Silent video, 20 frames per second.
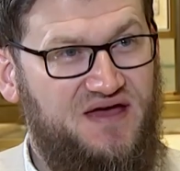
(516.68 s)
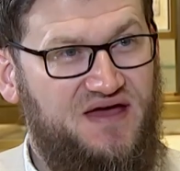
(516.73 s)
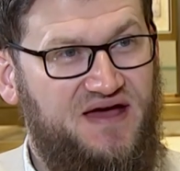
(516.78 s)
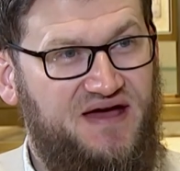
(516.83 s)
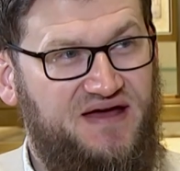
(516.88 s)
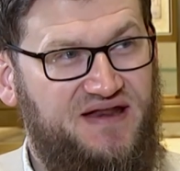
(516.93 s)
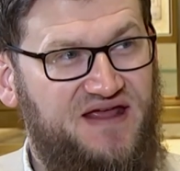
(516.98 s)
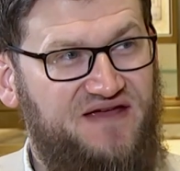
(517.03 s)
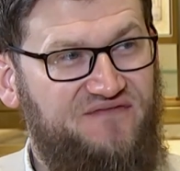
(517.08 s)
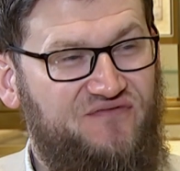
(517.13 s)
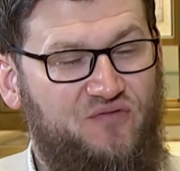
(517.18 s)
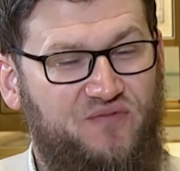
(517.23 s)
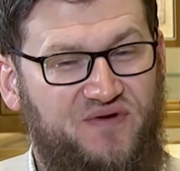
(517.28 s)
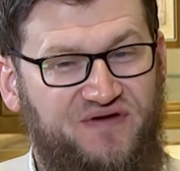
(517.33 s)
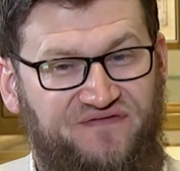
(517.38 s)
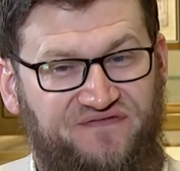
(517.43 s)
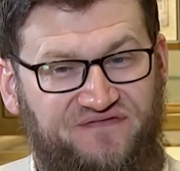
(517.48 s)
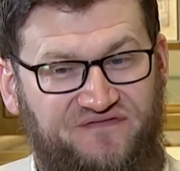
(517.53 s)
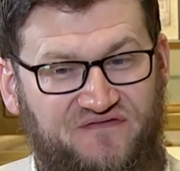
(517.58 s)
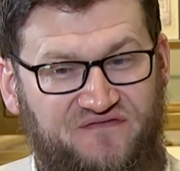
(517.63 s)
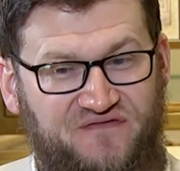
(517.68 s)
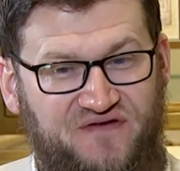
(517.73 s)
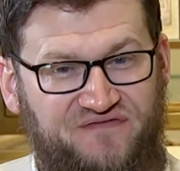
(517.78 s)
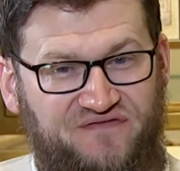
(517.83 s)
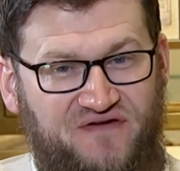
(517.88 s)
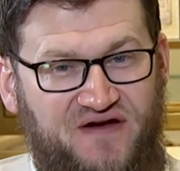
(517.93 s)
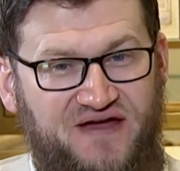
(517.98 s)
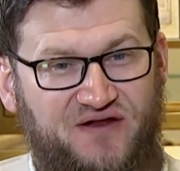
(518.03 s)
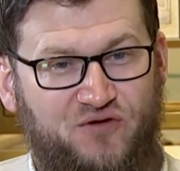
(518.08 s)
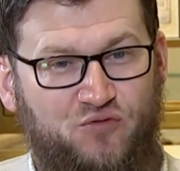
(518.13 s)
and even we
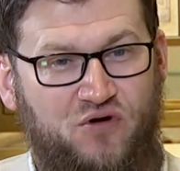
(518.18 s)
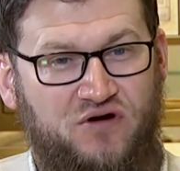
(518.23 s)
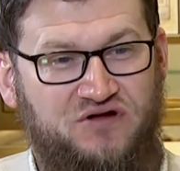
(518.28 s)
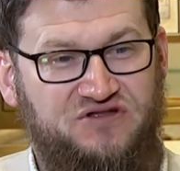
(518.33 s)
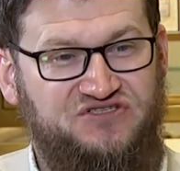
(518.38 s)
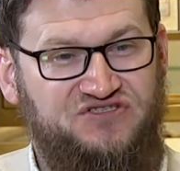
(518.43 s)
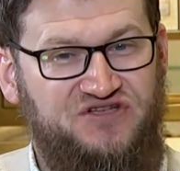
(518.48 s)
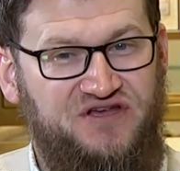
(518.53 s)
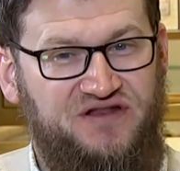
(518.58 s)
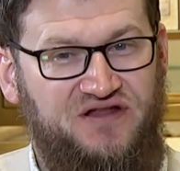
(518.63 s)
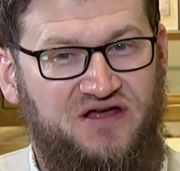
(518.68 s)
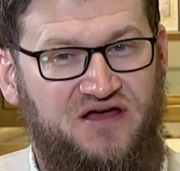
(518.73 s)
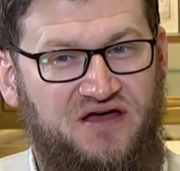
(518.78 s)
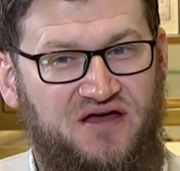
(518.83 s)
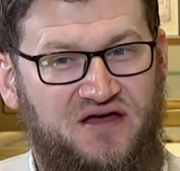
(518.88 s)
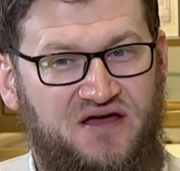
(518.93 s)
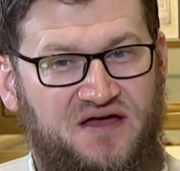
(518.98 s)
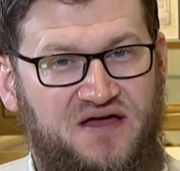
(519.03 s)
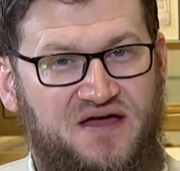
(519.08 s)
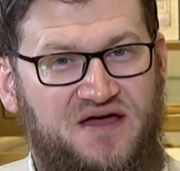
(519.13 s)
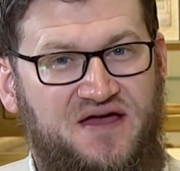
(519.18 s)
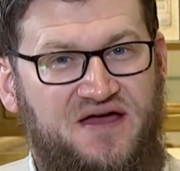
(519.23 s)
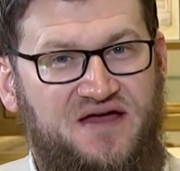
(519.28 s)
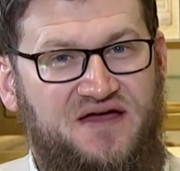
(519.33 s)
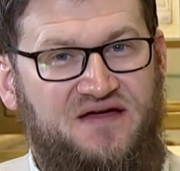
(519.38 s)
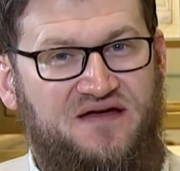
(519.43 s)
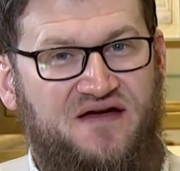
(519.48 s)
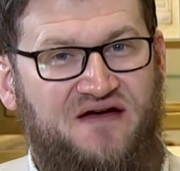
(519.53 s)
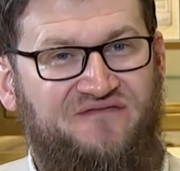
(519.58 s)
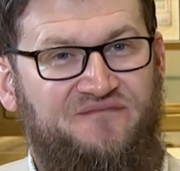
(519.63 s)
find ones that
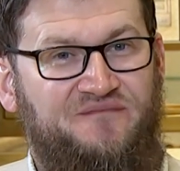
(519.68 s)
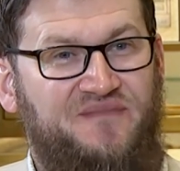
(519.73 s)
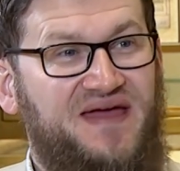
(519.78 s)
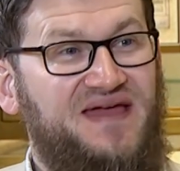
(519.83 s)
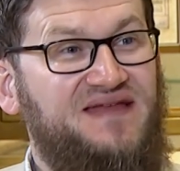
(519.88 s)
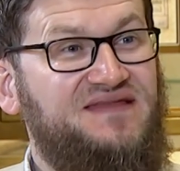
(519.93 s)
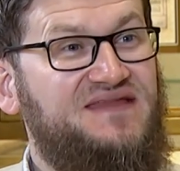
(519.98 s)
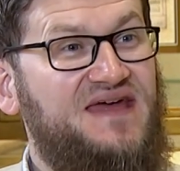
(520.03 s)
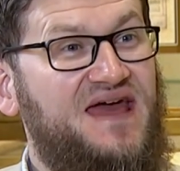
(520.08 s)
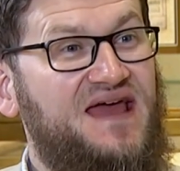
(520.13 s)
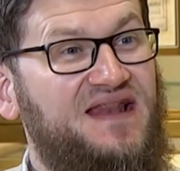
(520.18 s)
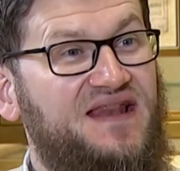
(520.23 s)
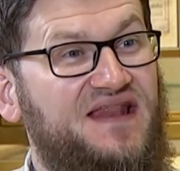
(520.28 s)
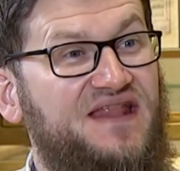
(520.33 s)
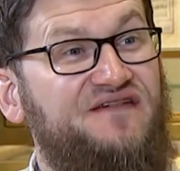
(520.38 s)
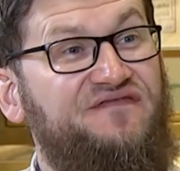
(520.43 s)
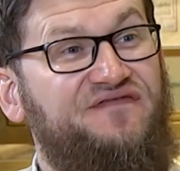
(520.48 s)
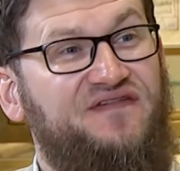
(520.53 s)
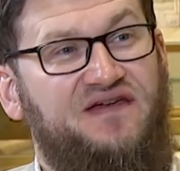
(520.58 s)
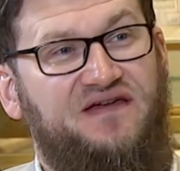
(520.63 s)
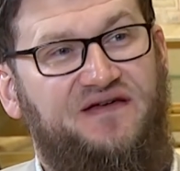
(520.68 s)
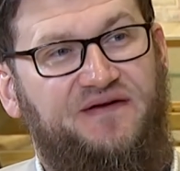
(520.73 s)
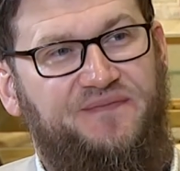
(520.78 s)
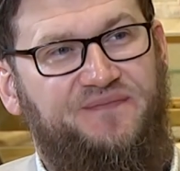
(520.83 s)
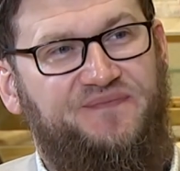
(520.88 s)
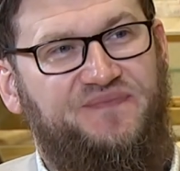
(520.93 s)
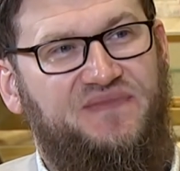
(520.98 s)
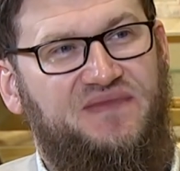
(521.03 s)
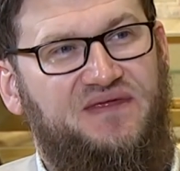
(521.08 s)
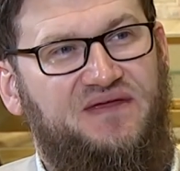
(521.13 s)
have made their living
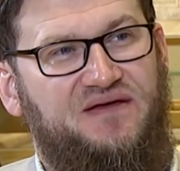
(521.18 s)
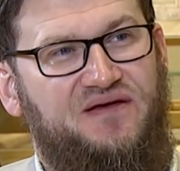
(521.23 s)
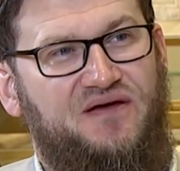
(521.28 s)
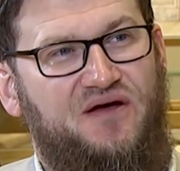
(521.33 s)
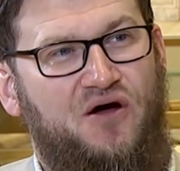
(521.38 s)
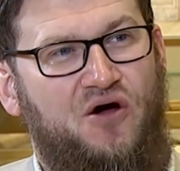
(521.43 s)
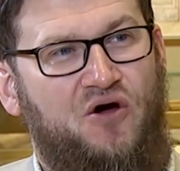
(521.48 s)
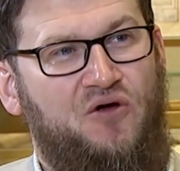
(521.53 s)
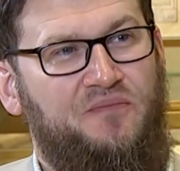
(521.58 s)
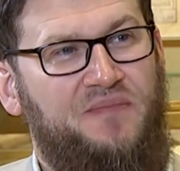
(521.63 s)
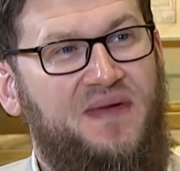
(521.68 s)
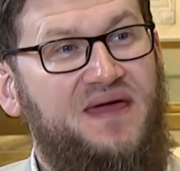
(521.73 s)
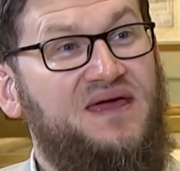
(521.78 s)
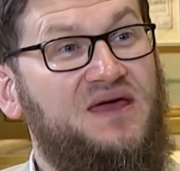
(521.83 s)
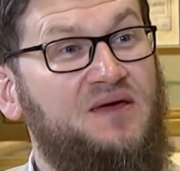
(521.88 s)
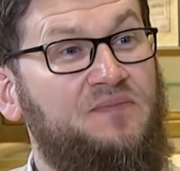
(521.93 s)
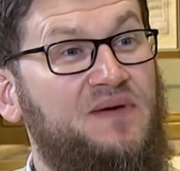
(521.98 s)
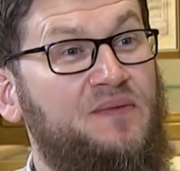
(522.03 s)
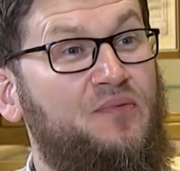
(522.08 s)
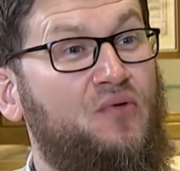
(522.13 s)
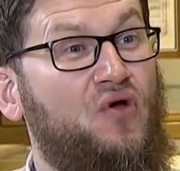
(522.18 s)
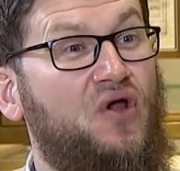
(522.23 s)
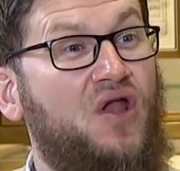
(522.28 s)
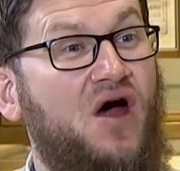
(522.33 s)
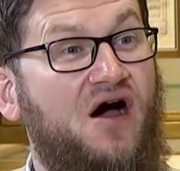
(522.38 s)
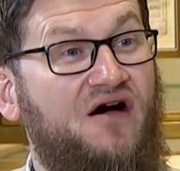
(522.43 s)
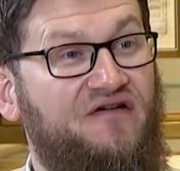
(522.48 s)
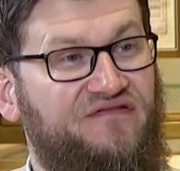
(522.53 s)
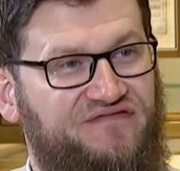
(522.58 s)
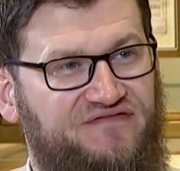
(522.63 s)
on making people
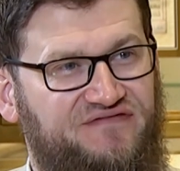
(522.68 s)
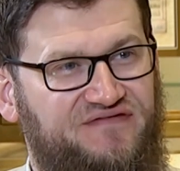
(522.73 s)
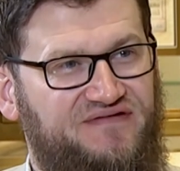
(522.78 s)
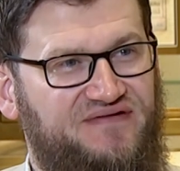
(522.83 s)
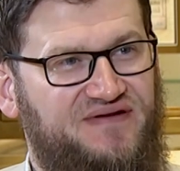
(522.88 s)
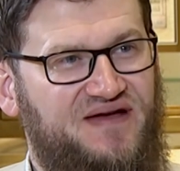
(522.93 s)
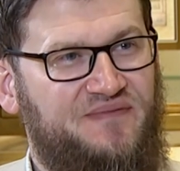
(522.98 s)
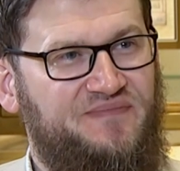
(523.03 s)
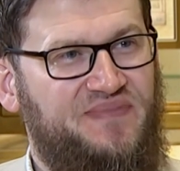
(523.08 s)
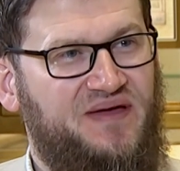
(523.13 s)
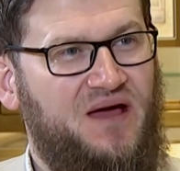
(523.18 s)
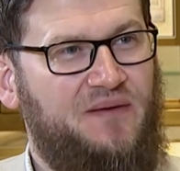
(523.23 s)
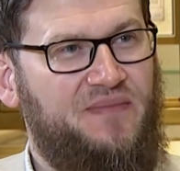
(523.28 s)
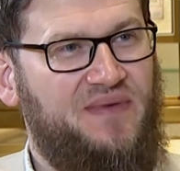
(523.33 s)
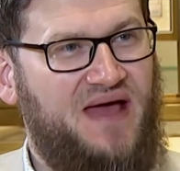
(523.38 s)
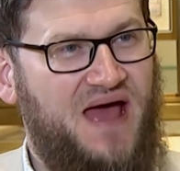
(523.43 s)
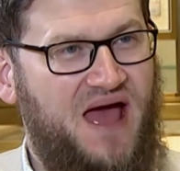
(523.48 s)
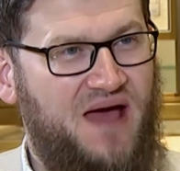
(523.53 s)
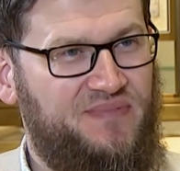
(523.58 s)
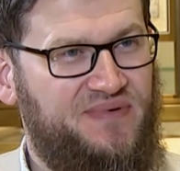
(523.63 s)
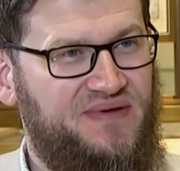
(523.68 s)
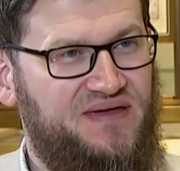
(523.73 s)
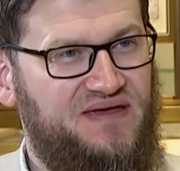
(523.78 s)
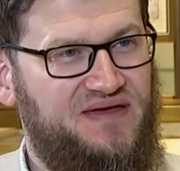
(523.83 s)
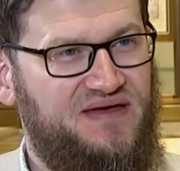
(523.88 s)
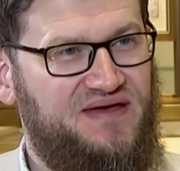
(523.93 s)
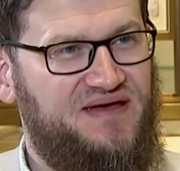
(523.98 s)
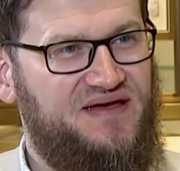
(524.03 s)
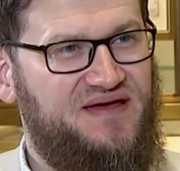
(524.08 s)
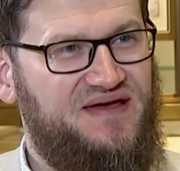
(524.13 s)
laugh and becoming happy,
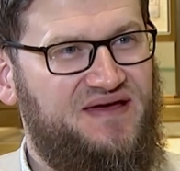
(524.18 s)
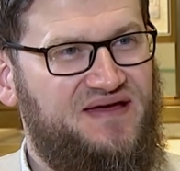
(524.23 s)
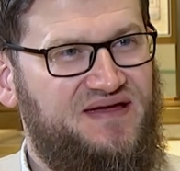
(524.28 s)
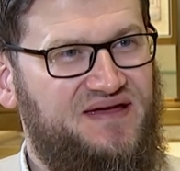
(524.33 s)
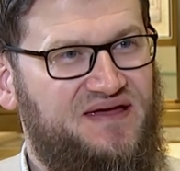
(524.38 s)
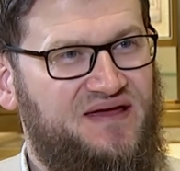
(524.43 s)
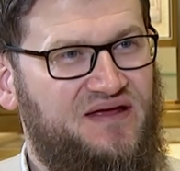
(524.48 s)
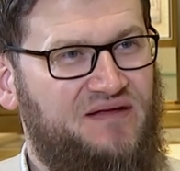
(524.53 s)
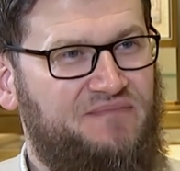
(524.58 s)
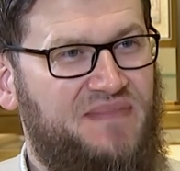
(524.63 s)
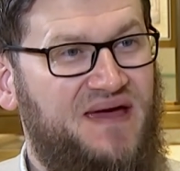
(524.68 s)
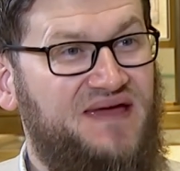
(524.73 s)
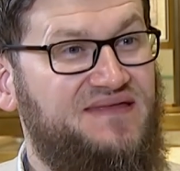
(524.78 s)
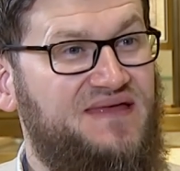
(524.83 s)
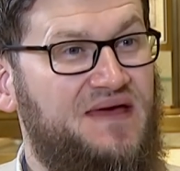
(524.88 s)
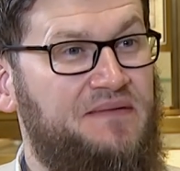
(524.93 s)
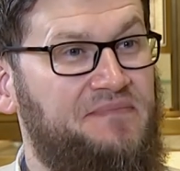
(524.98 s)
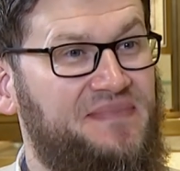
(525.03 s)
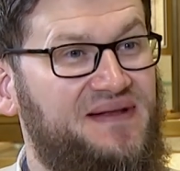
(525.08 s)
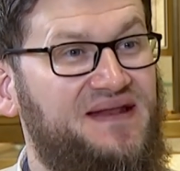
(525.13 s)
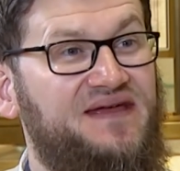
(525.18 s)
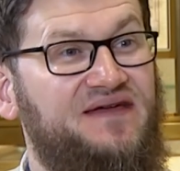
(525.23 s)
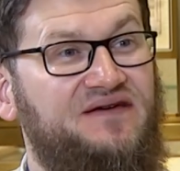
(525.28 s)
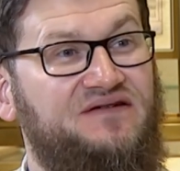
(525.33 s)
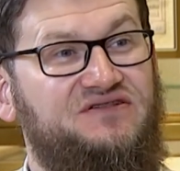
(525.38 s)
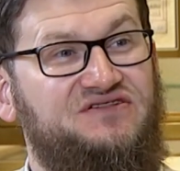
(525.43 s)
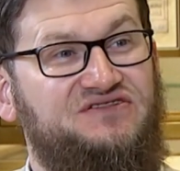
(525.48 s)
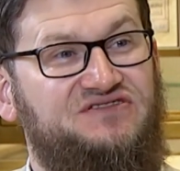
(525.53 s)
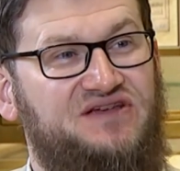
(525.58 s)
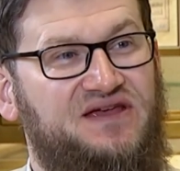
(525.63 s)
made their
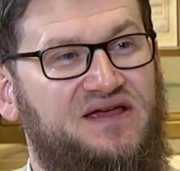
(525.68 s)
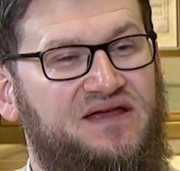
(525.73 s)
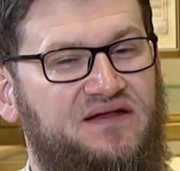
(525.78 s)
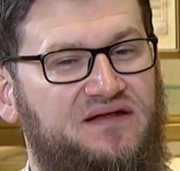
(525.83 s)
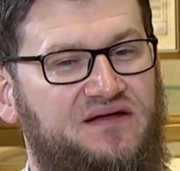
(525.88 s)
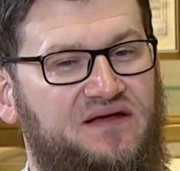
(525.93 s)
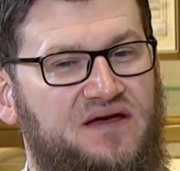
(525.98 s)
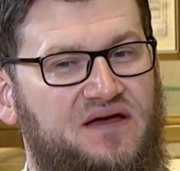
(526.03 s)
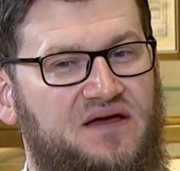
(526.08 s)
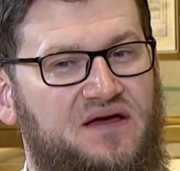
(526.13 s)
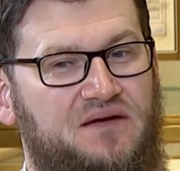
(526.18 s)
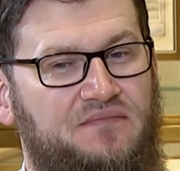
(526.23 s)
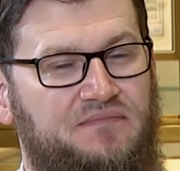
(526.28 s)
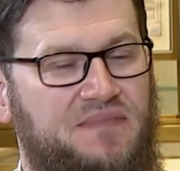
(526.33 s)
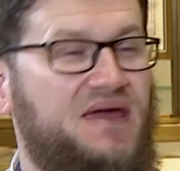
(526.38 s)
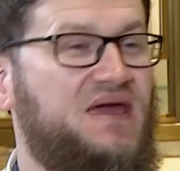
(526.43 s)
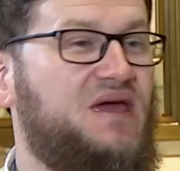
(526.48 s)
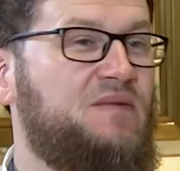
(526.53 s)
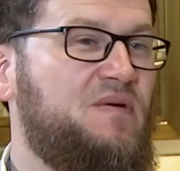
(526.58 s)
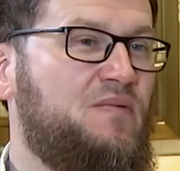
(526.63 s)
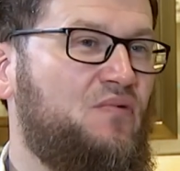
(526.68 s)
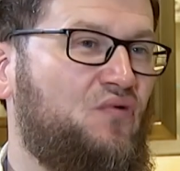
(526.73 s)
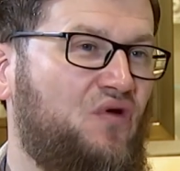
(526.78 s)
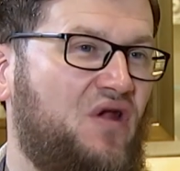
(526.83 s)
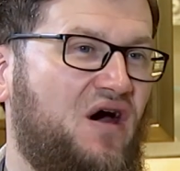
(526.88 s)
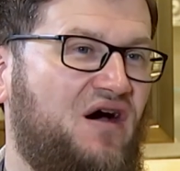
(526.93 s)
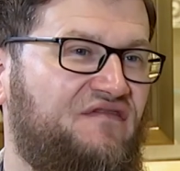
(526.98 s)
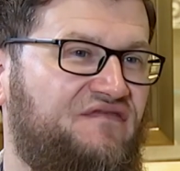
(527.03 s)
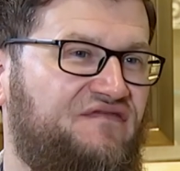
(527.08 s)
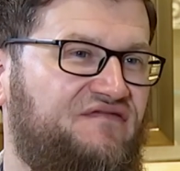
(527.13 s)
millions in making people
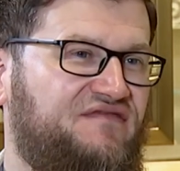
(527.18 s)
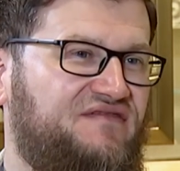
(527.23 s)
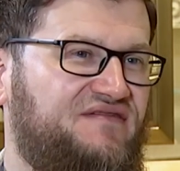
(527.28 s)
laugh,